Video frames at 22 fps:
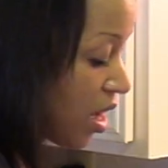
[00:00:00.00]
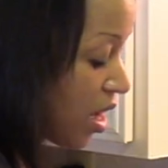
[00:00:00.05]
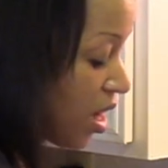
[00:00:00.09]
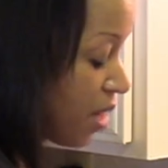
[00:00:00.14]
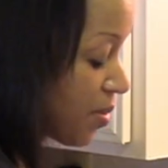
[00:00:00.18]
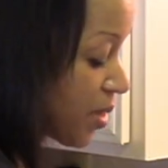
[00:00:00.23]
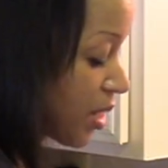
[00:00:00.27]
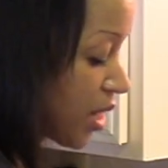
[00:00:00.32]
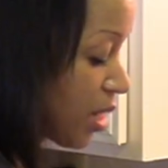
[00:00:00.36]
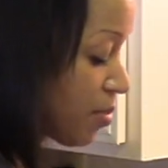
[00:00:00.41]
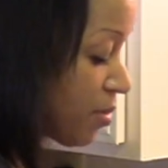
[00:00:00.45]

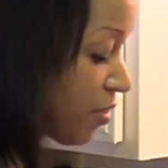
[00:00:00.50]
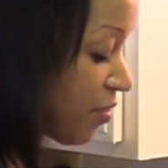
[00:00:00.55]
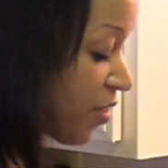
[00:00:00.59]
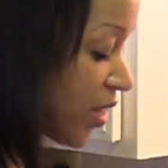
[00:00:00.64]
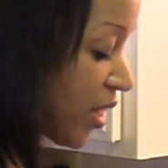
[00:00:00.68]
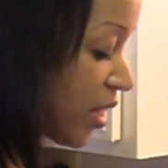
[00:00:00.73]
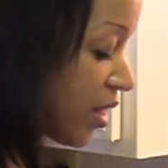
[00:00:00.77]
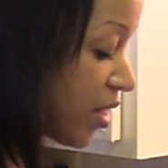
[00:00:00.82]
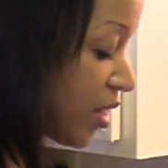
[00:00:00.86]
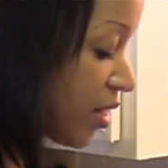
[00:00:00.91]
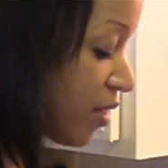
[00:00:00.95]
I mean, I'm a
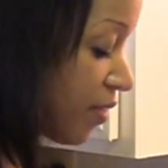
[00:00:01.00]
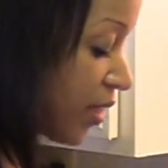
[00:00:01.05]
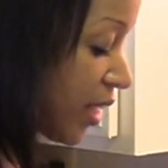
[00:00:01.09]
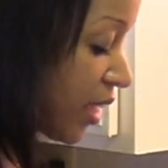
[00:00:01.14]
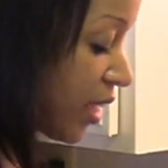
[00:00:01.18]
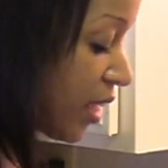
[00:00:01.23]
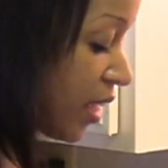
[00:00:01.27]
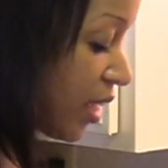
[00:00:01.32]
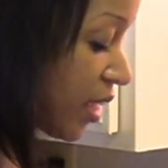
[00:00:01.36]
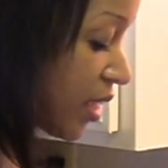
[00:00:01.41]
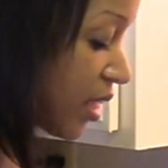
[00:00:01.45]
fan of
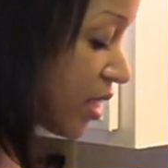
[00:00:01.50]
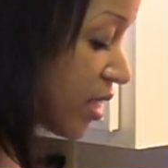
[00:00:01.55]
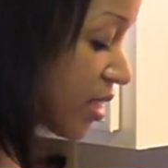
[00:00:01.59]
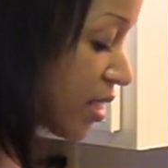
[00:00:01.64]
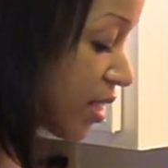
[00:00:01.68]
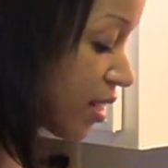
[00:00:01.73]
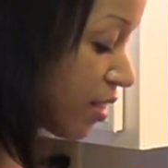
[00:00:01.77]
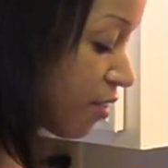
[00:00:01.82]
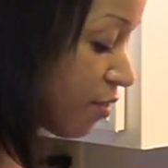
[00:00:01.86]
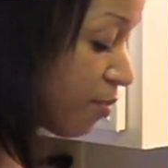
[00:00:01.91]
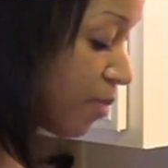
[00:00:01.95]
like,
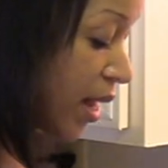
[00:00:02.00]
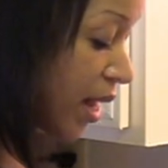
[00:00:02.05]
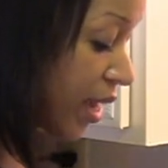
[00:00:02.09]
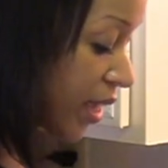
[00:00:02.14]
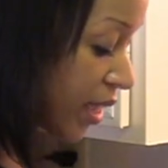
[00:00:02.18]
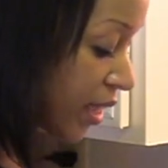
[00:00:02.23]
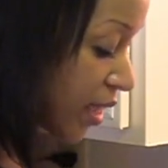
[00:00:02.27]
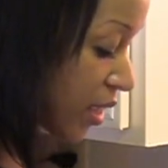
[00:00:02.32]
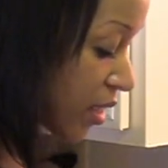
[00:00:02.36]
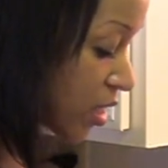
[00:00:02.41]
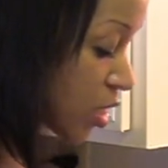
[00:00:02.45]
instead of
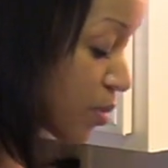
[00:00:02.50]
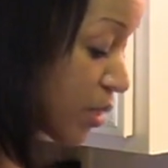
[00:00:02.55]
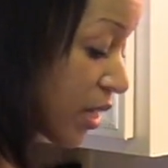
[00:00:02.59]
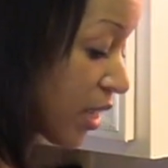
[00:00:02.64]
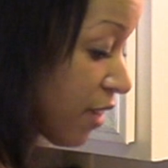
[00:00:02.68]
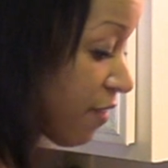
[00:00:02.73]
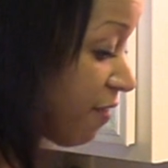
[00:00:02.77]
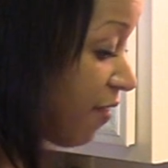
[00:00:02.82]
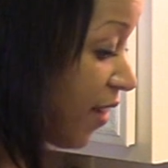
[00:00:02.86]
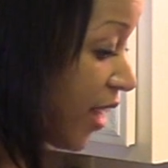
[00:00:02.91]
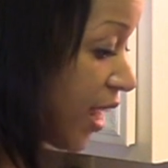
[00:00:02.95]

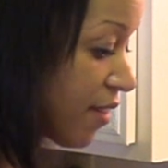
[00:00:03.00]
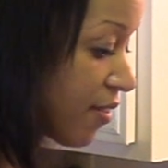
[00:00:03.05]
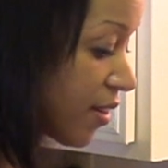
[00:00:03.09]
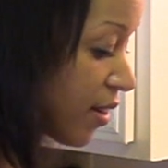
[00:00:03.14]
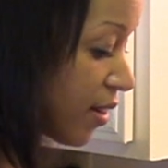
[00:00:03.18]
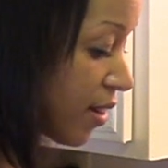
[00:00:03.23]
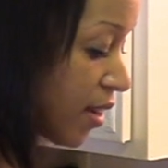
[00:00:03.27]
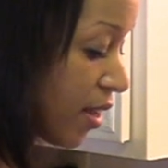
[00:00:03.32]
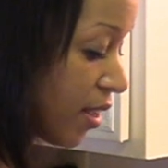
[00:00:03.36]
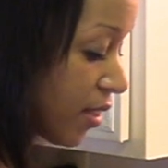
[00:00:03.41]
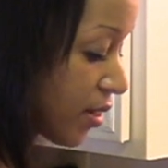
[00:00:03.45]
spending
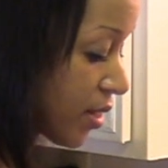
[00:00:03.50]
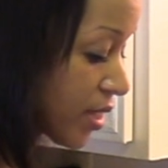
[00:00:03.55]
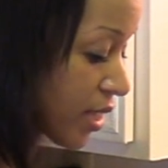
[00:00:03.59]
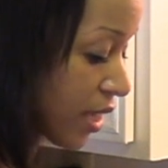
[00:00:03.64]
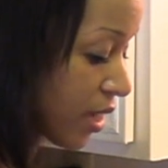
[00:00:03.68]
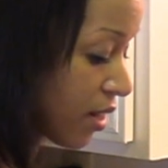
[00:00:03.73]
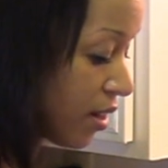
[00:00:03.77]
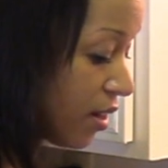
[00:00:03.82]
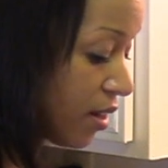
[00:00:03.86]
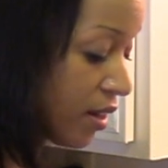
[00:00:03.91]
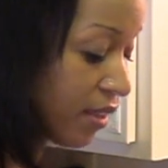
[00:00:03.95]
$500
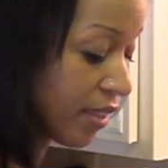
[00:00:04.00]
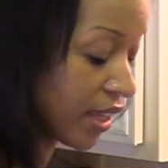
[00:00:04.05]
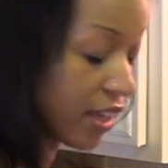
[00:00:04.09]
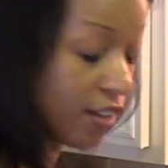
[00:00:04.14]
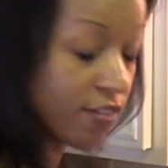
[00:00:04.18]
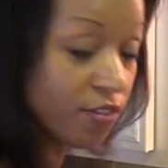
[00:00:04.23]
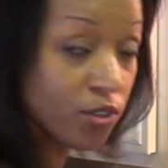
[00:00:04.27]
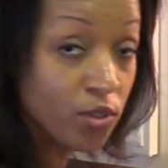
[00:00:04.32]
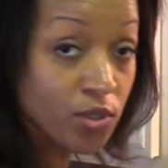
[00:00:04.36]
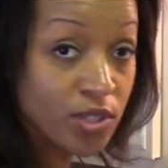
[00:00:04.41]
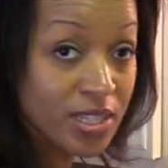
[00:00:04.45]
like on like
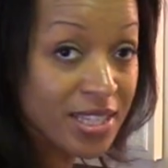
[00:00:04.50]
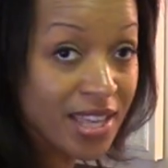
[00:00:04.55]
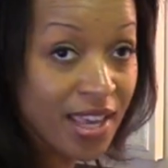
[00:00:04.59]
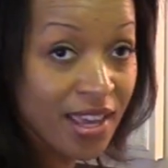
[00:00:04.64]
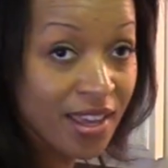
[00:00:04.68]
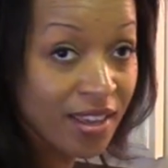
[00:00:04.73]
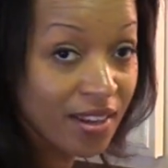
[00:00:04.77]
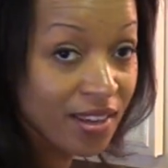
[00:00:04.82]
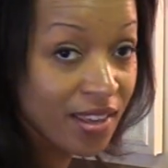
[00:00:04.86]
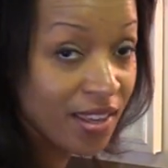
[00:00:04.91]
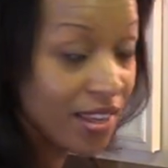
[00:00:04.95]
a whole
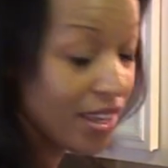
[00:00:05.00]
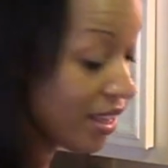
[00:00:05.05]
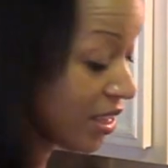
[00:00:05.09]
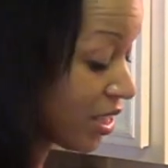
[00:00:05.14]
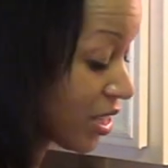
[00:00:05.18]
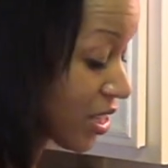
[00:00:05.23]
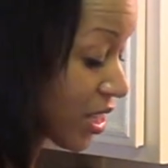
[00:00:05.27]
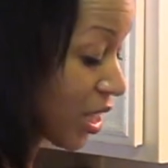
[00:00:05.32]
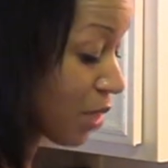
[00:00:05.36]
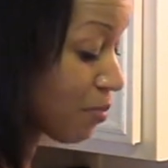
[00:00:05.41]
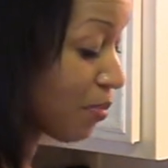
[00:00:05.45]
set,
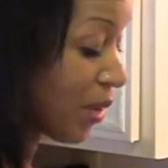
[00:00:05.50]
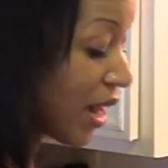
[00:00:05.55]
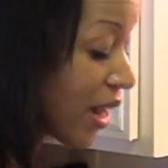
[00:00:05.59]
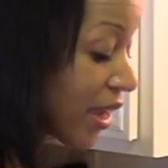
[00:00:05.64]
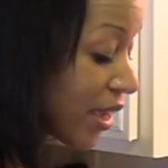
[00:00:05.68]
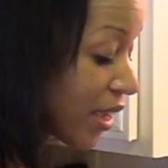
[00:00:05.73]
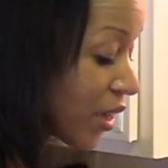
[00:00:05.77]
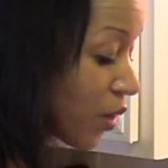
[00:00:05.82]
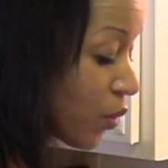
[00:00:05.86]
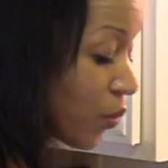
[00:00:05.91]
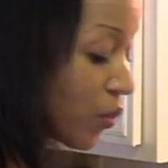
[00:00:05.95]
is like
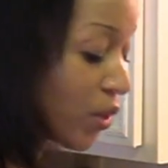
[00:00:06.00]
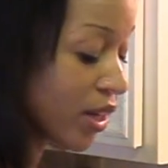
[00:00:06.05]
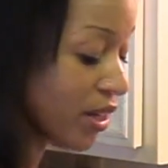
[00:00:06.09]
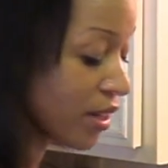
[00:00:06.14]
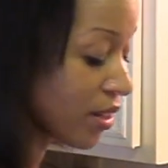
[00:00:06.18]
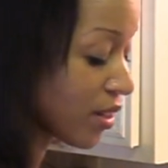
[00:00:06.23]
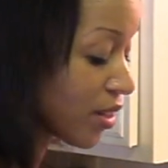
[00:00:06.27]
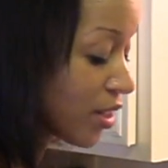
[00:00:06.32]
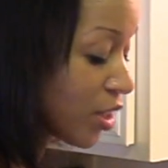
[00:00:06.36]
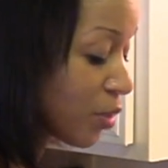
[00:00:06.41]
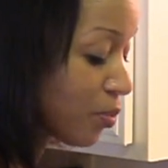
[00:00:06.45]
buying
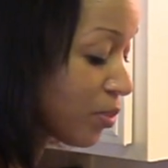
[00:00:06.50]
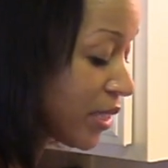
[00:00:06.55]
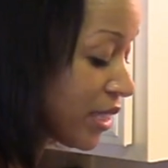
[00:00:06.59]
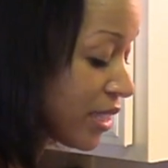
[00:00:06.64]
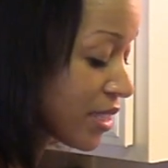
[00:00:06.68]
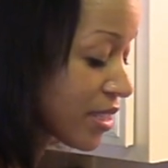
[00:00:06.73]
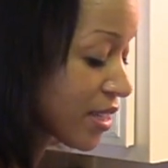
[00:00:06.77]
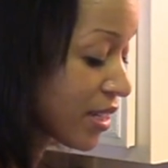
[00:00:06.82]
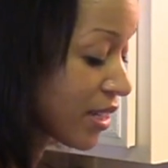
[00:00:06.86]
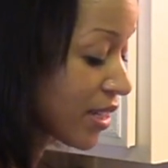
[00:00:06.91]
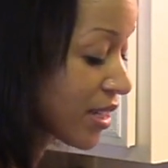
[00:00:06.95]
one good
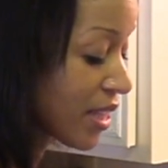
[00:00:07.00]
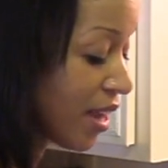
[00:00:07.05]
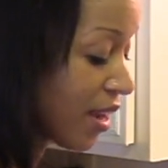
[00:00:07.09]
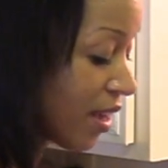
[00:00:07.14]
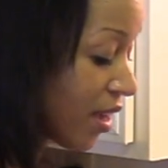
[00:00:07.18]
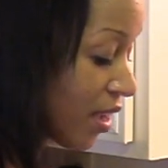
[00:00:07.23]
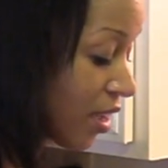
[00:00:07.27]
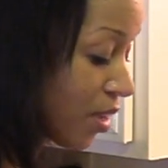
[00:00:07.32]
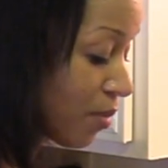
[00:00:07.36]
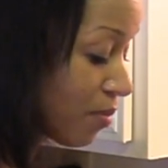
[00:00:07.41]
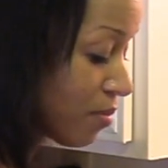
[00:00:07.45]
piece at a
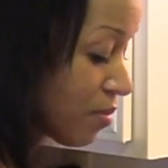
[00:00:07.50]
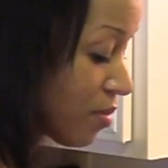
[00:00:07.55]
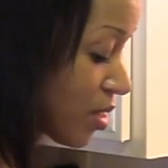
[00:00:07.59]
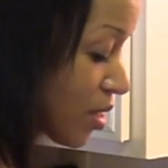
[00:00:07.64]
time.